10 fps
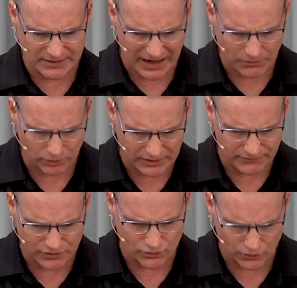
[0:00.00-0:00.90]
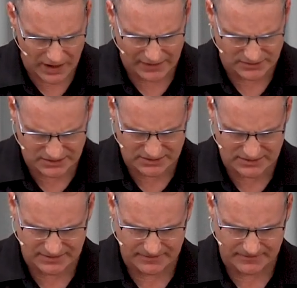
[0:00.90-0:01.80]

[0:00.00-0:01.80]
and I will give you rest.